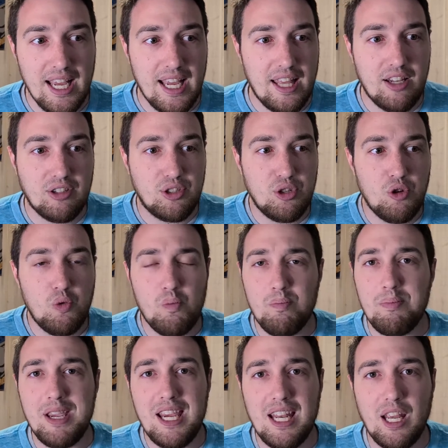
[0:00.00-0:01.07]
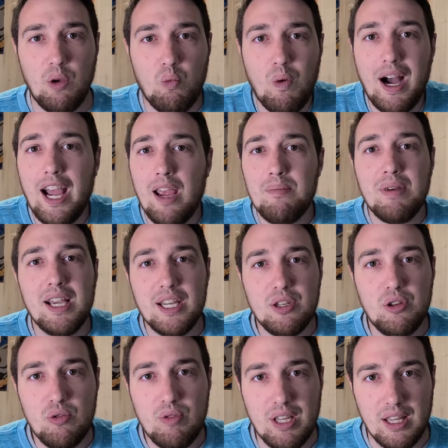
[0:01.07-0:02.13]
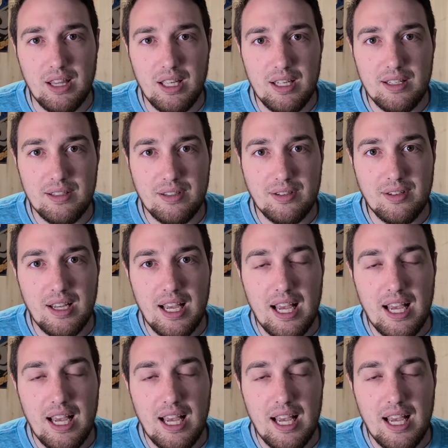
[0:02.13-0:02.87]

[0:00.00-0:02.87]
There's no meaning. Why am I doing this?